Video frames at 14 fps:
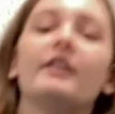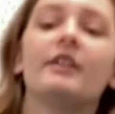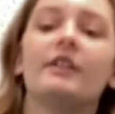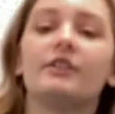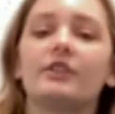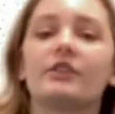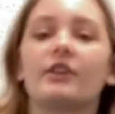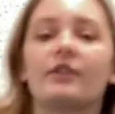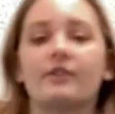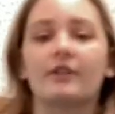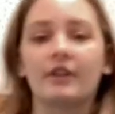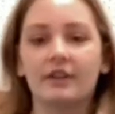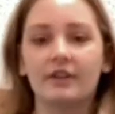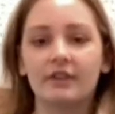So
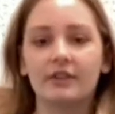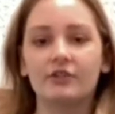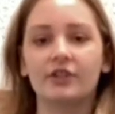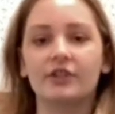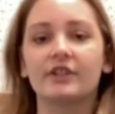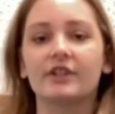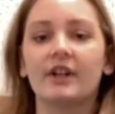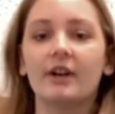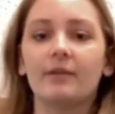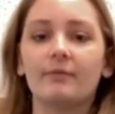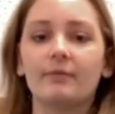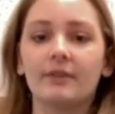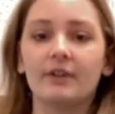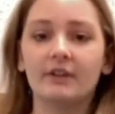just sit up
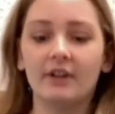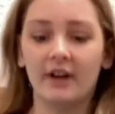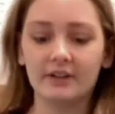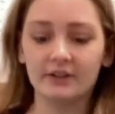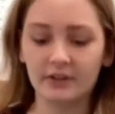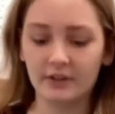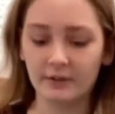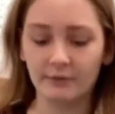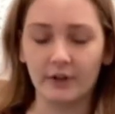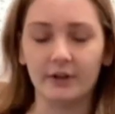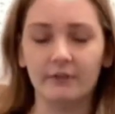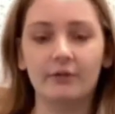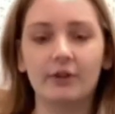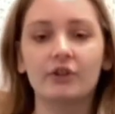nice on the front
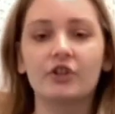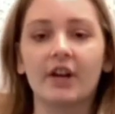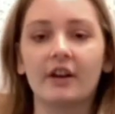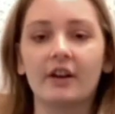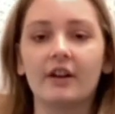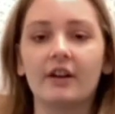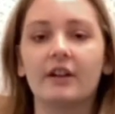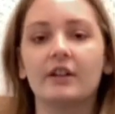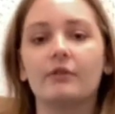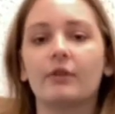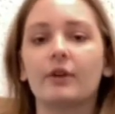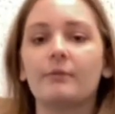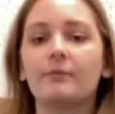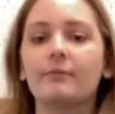of your chair, and you
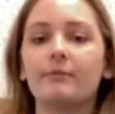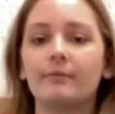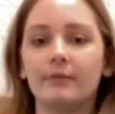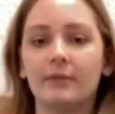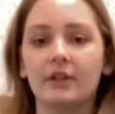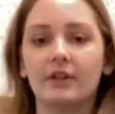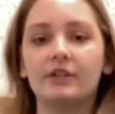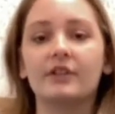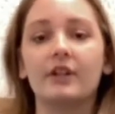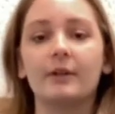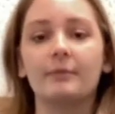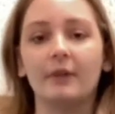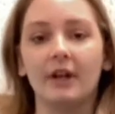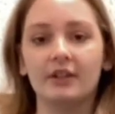want to sit
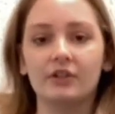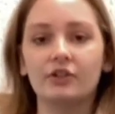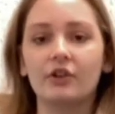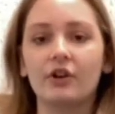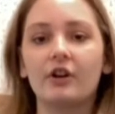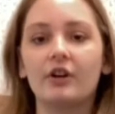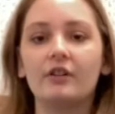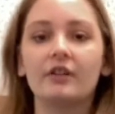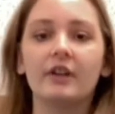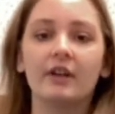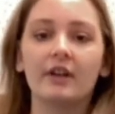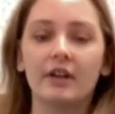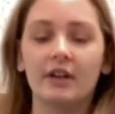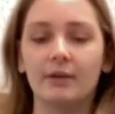up nice and tall
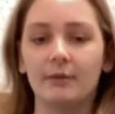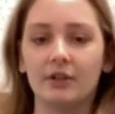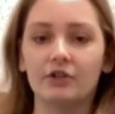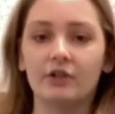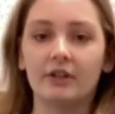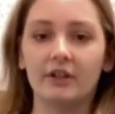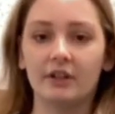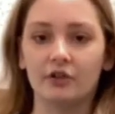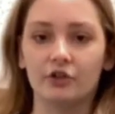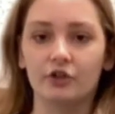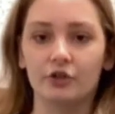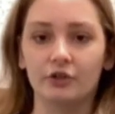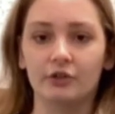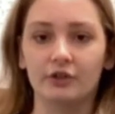and make sure that your
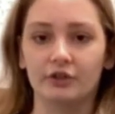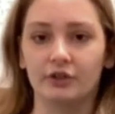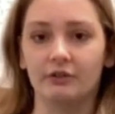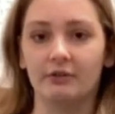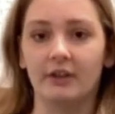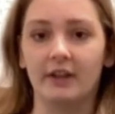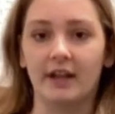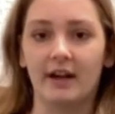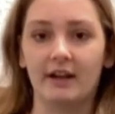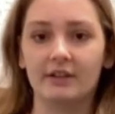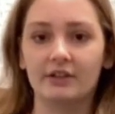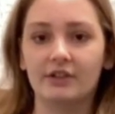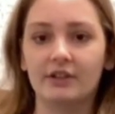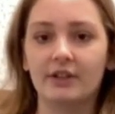shoulders are
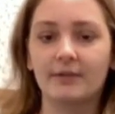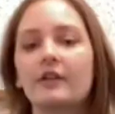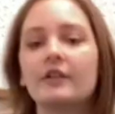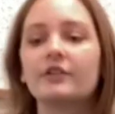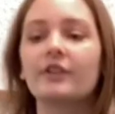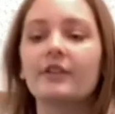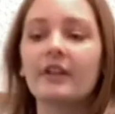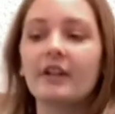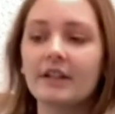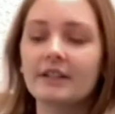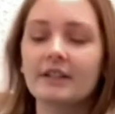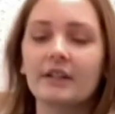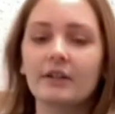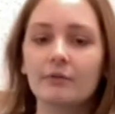relaxed. So the next
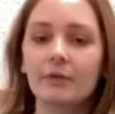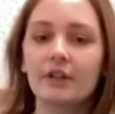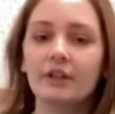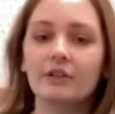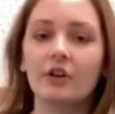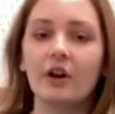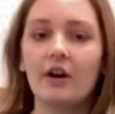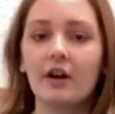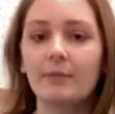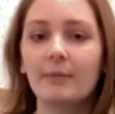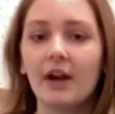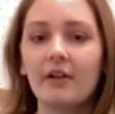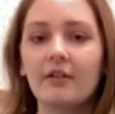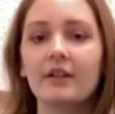thing that we're going to talk
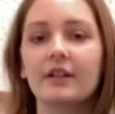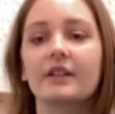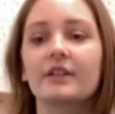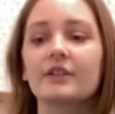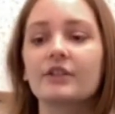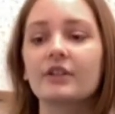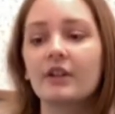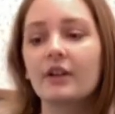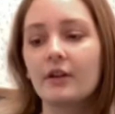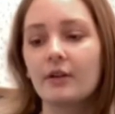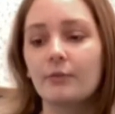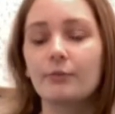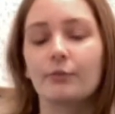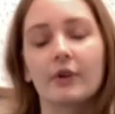about is
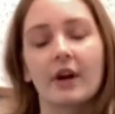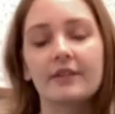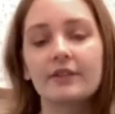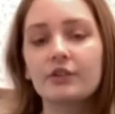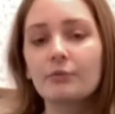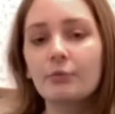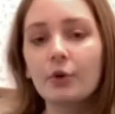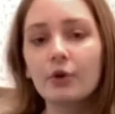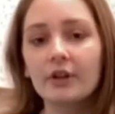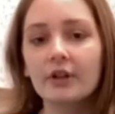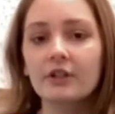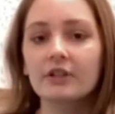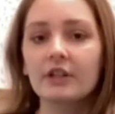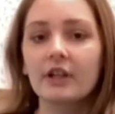breath
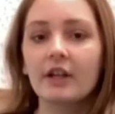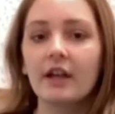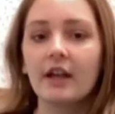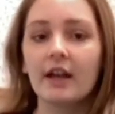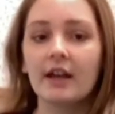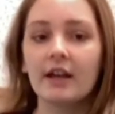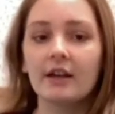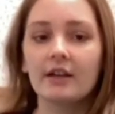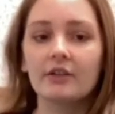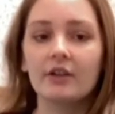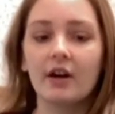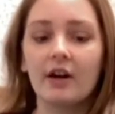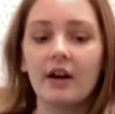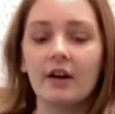support, and
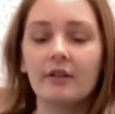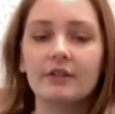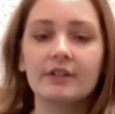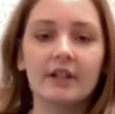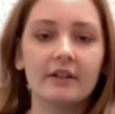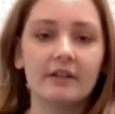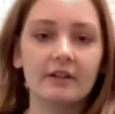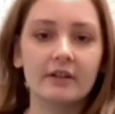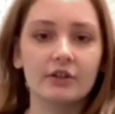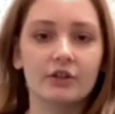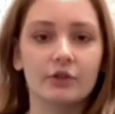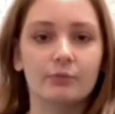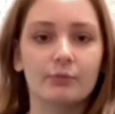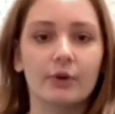I would say that this
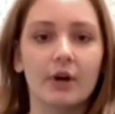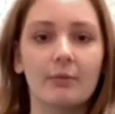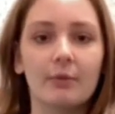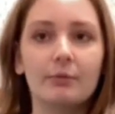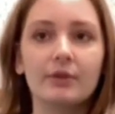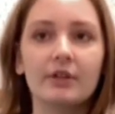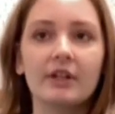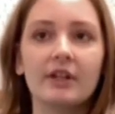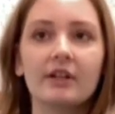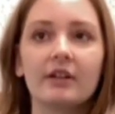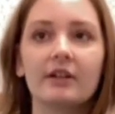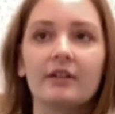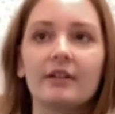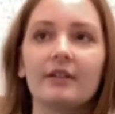is probably
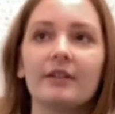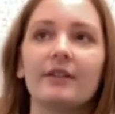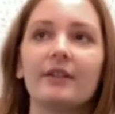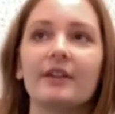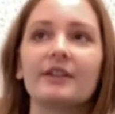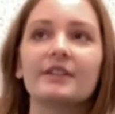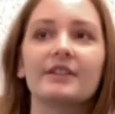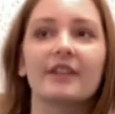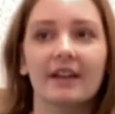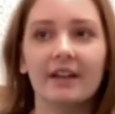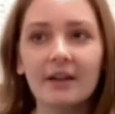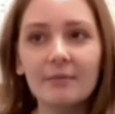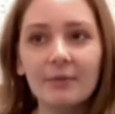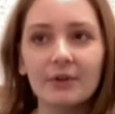the
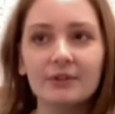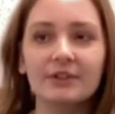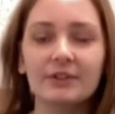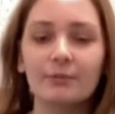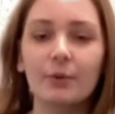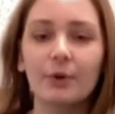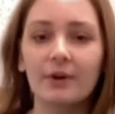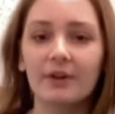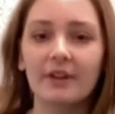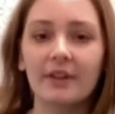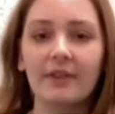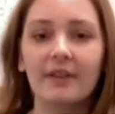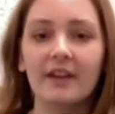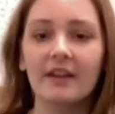second most important
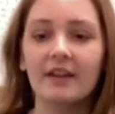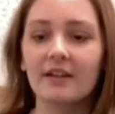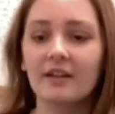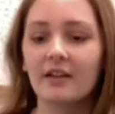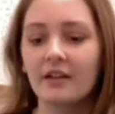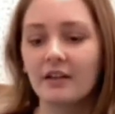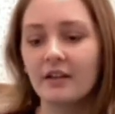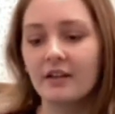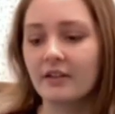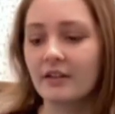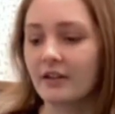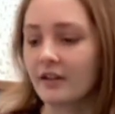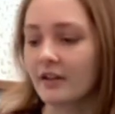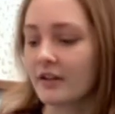thing,
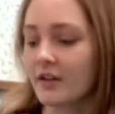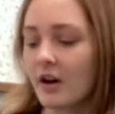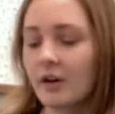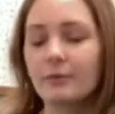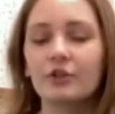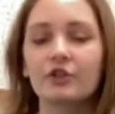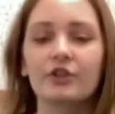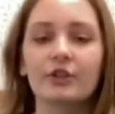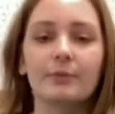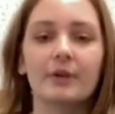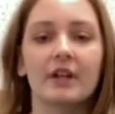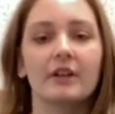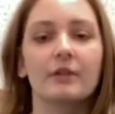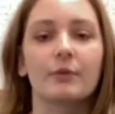the embouchure
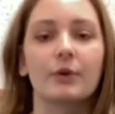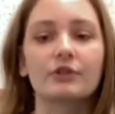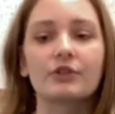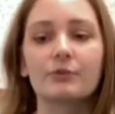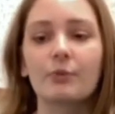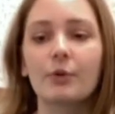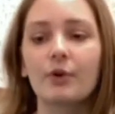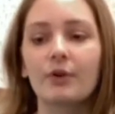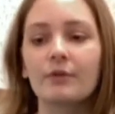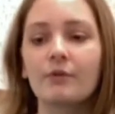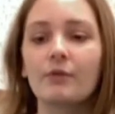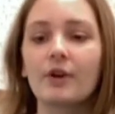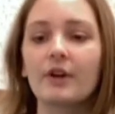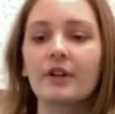being the most important
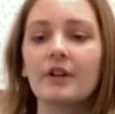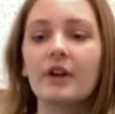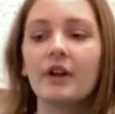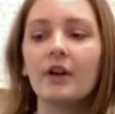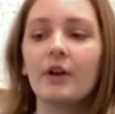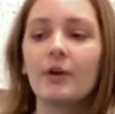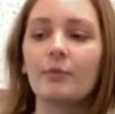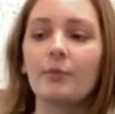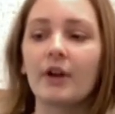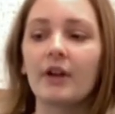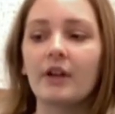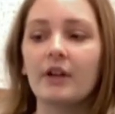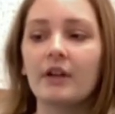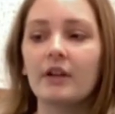one.
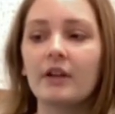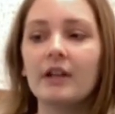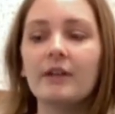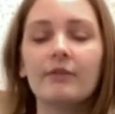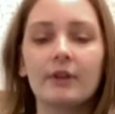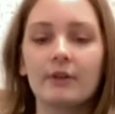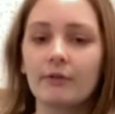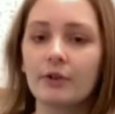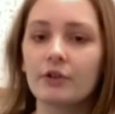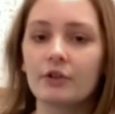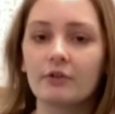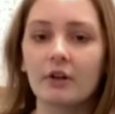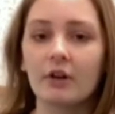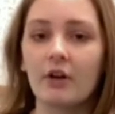But even if you're
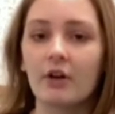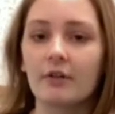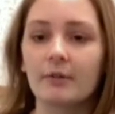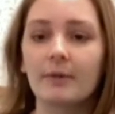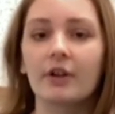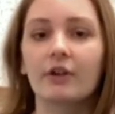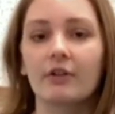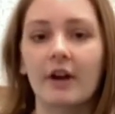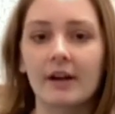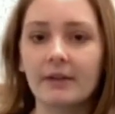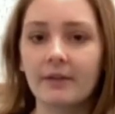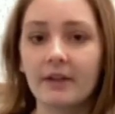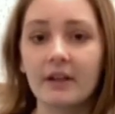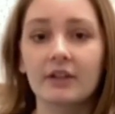doing all of the correct
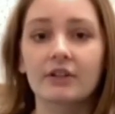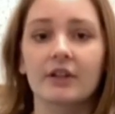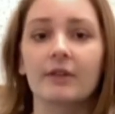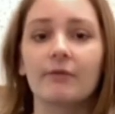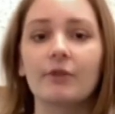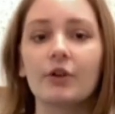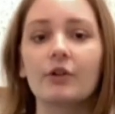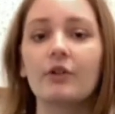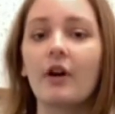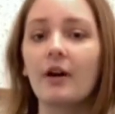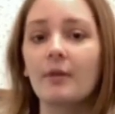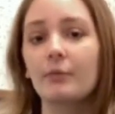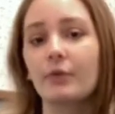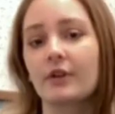things, if you're
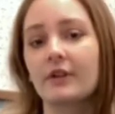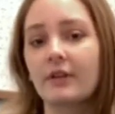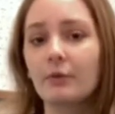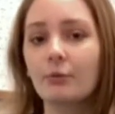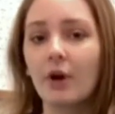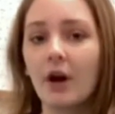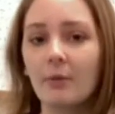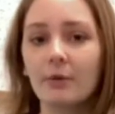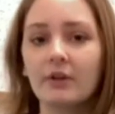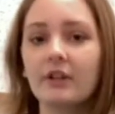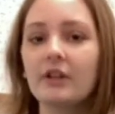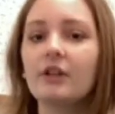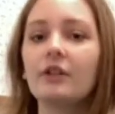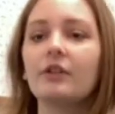not breathing
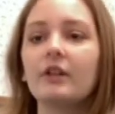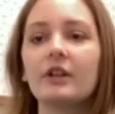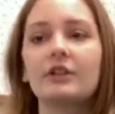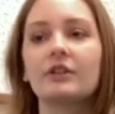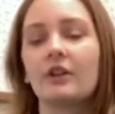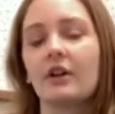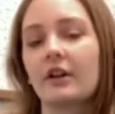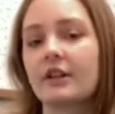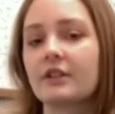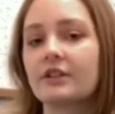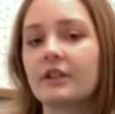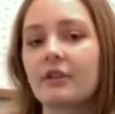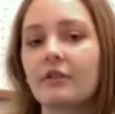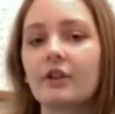properly, it's not going to
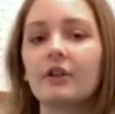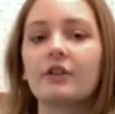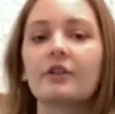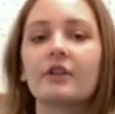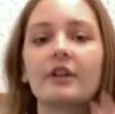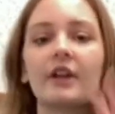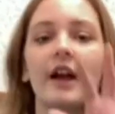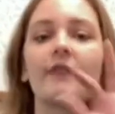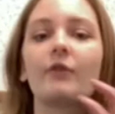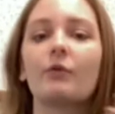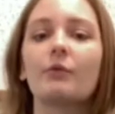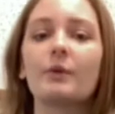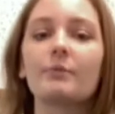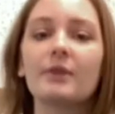sound good. You're going to have a
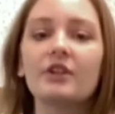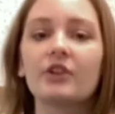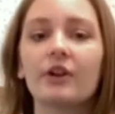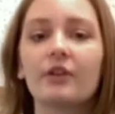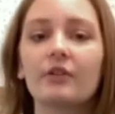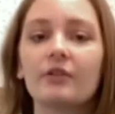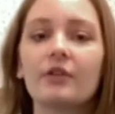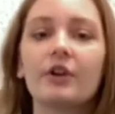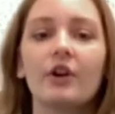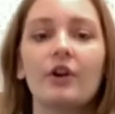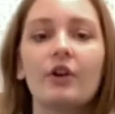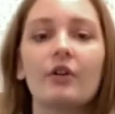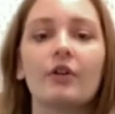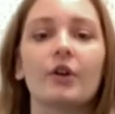wimpy tone
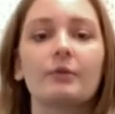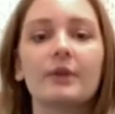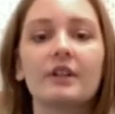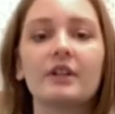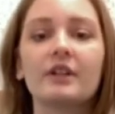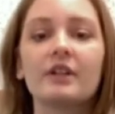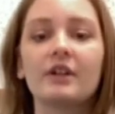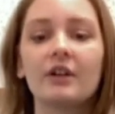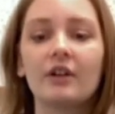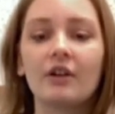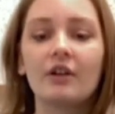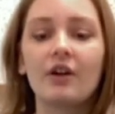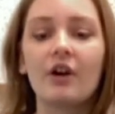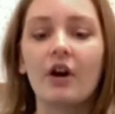or a really
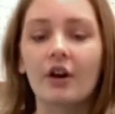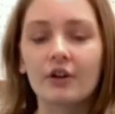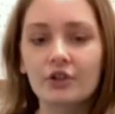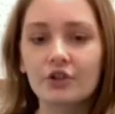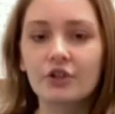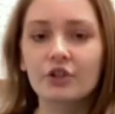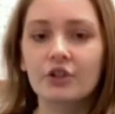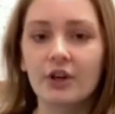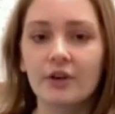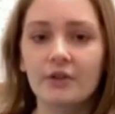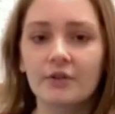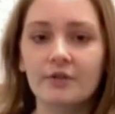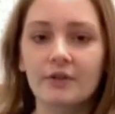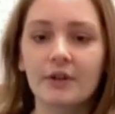harsh
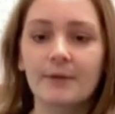tone.